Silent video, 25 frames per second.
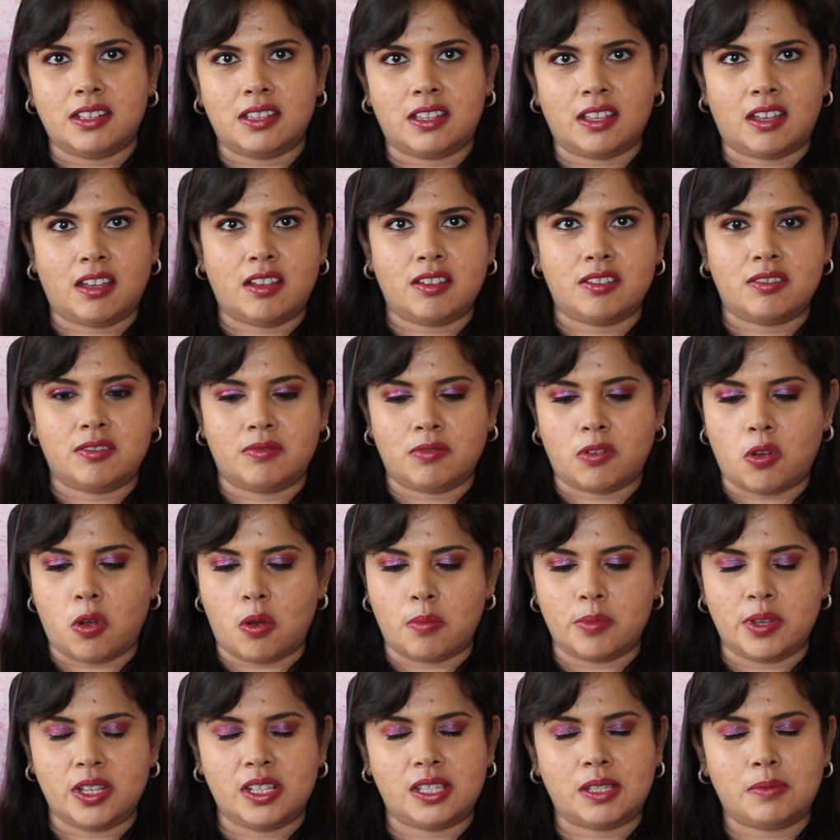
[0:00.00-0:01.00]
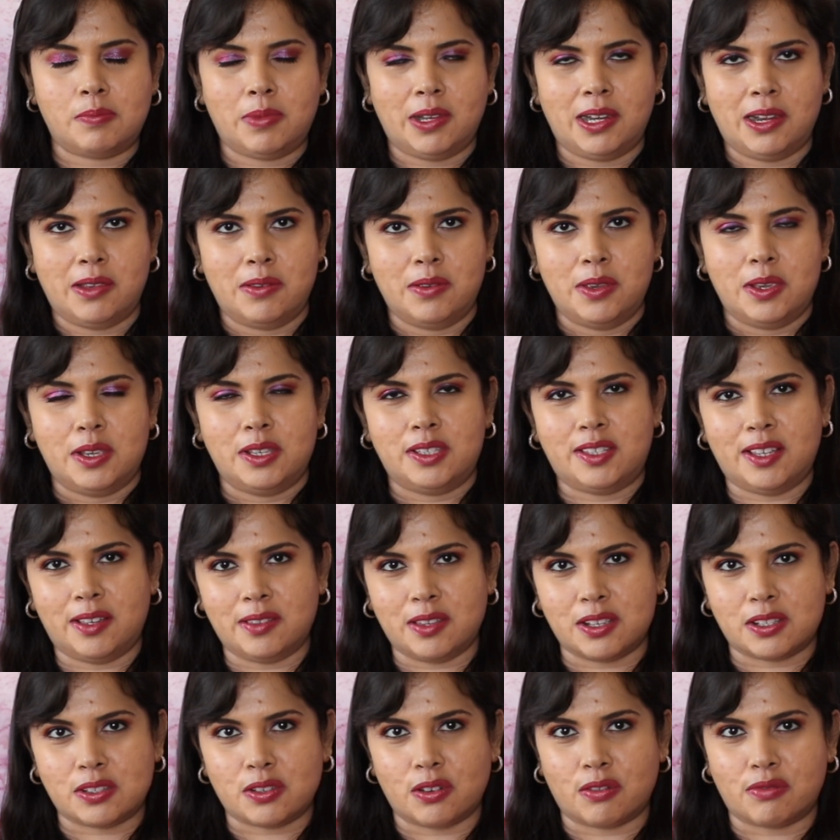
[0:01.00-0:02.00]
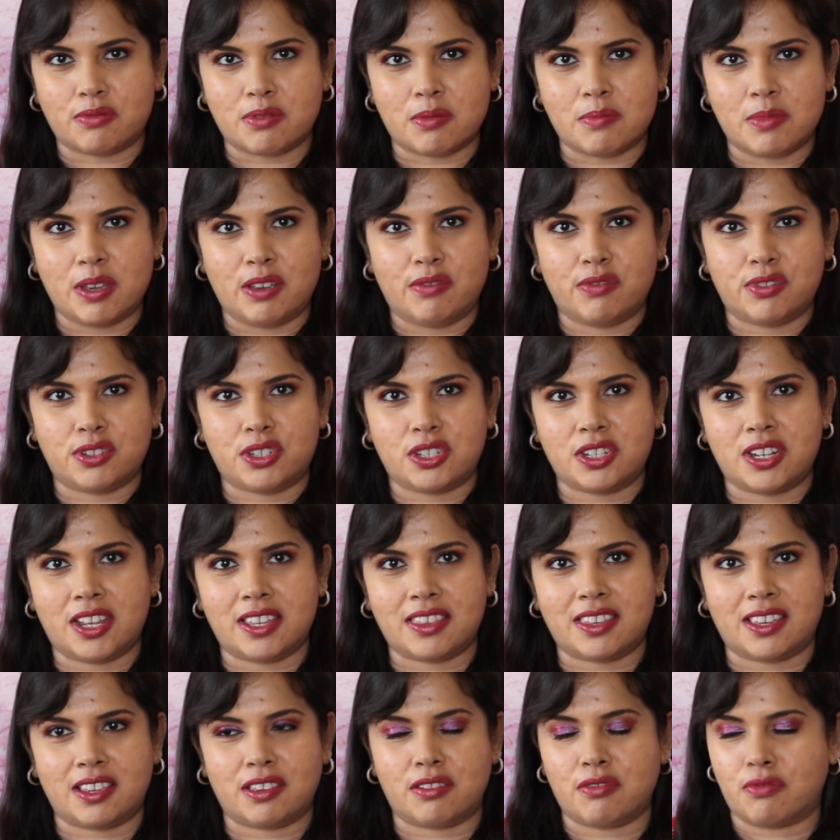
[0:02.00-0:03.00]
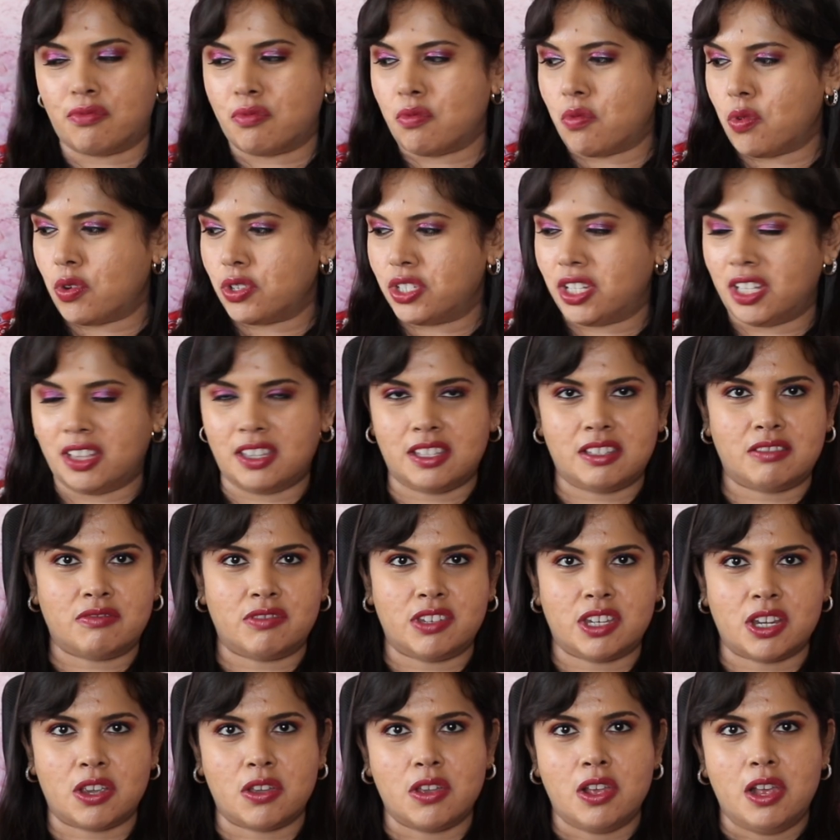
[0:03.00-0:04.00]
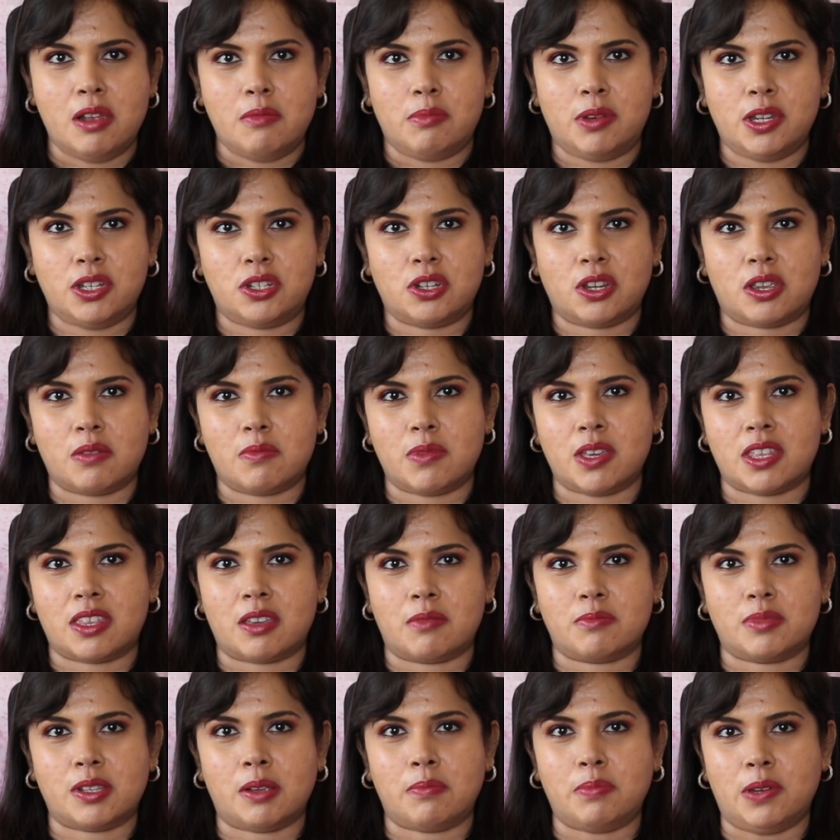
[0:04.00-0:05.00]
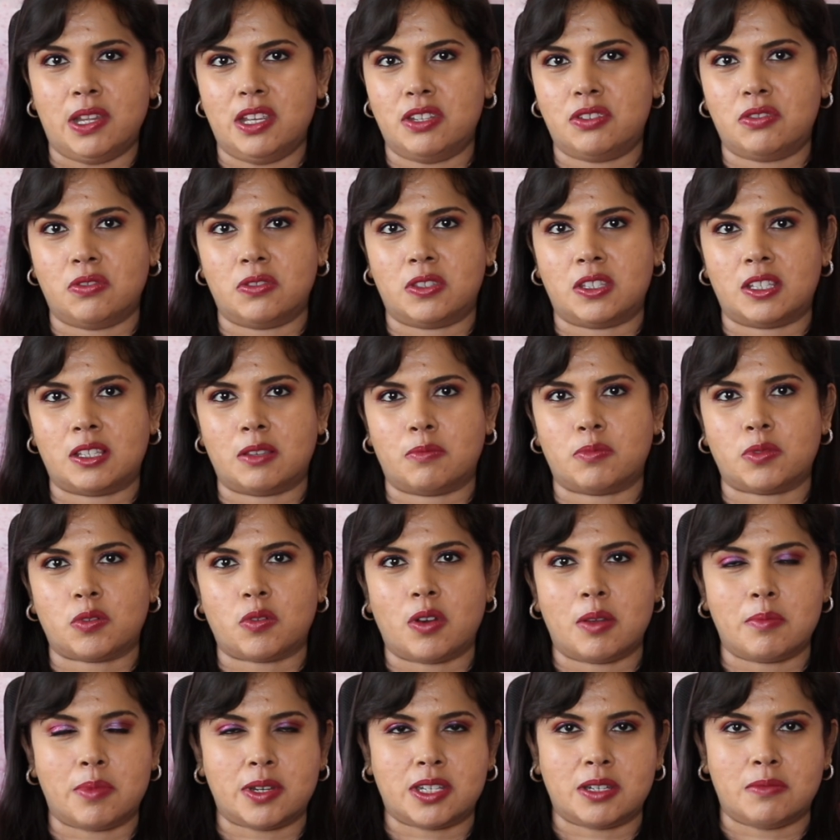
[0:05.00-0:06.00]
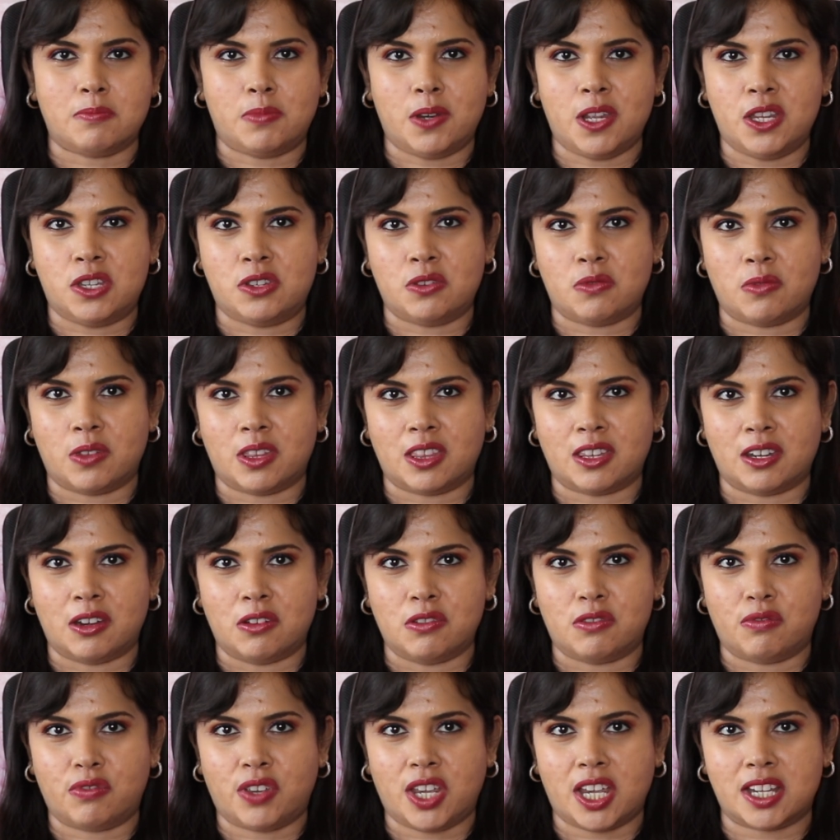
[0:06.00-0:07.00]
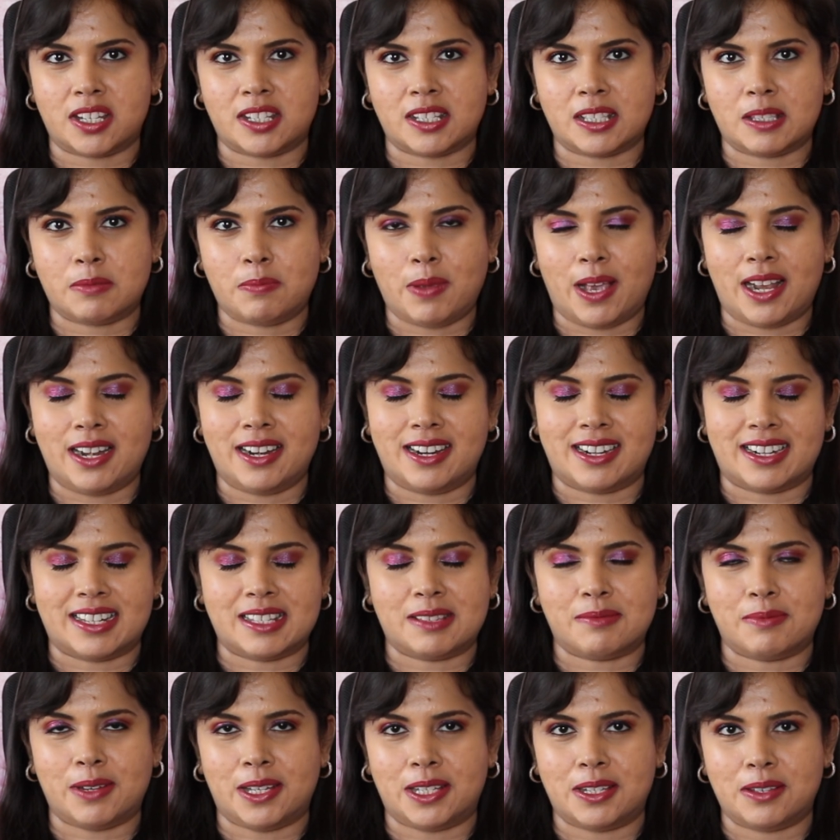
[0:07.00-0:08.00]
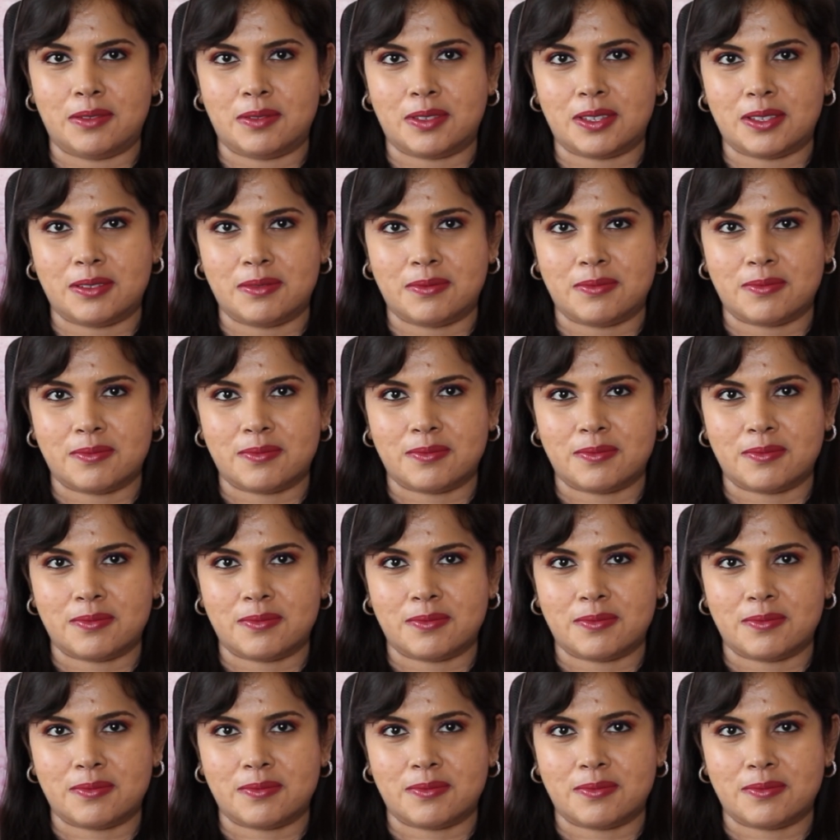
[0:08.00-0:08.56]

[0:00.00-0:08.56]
the comments below. So that's all from me for today. Thank you for watching this video. Please do give me a thumbs up. Please do hit the subscribe button. Please do ring the notifications bell and I'll speak to you soon.